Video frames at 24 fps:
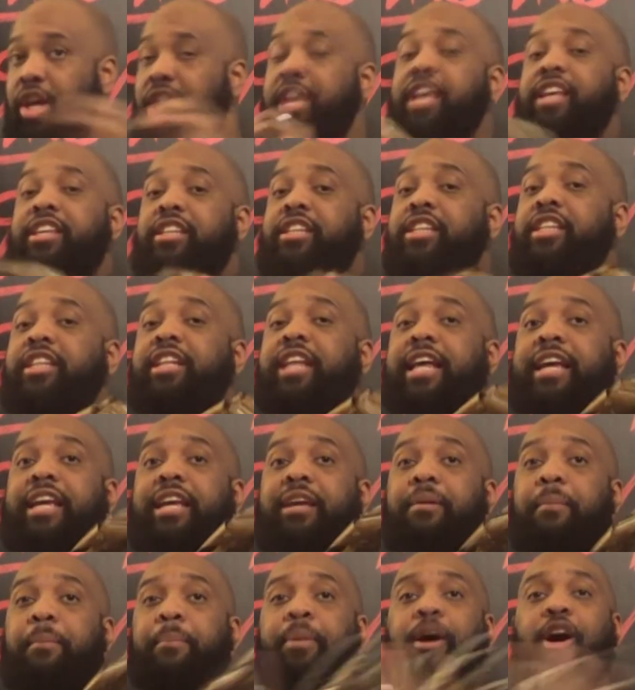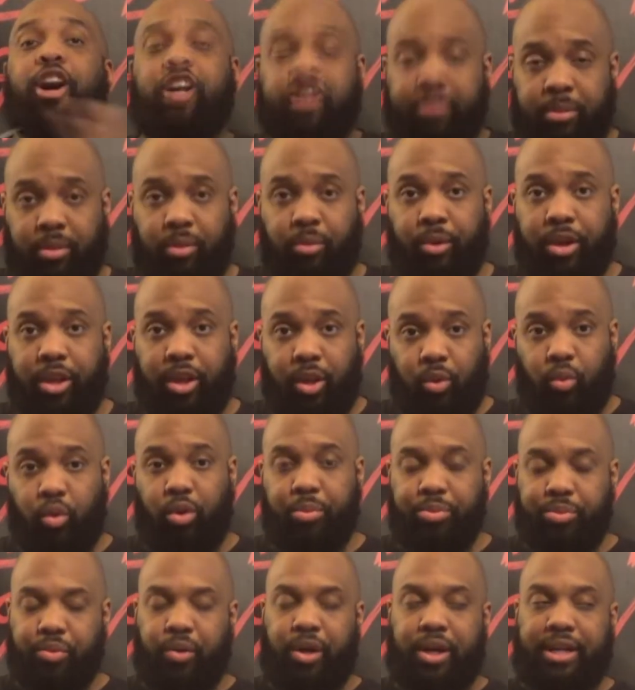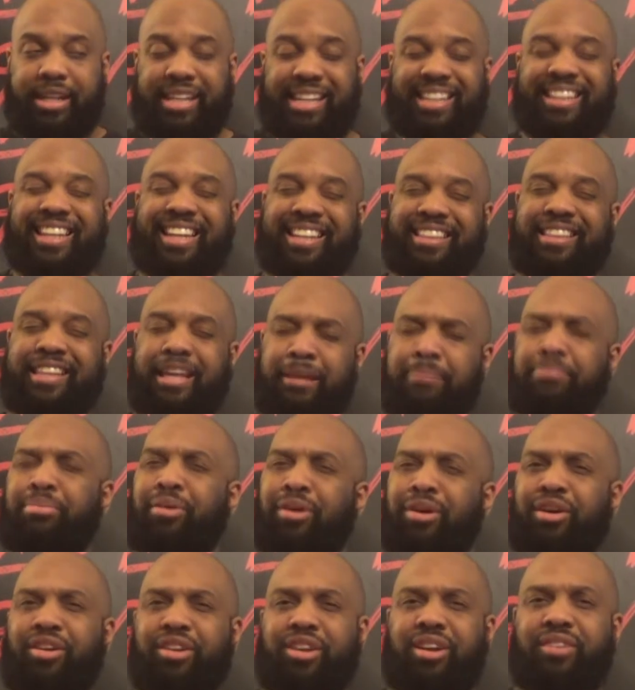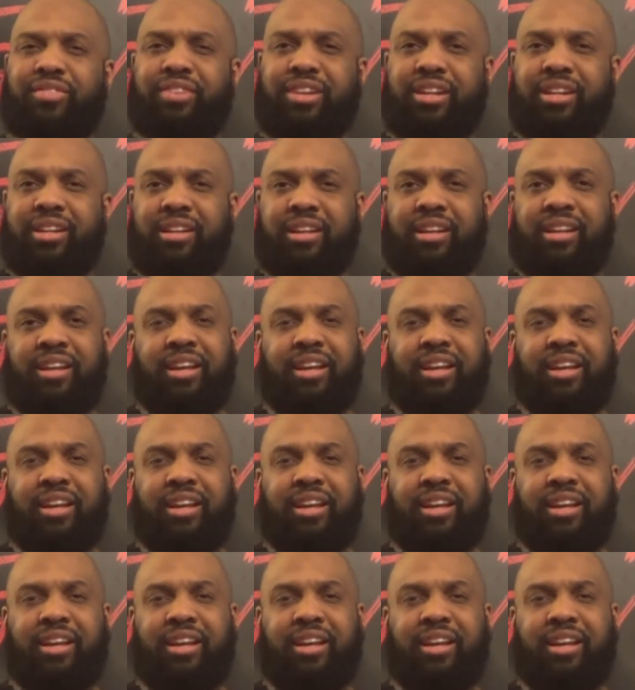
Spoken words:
it's like impossible to wake you up. So I did like that part of it.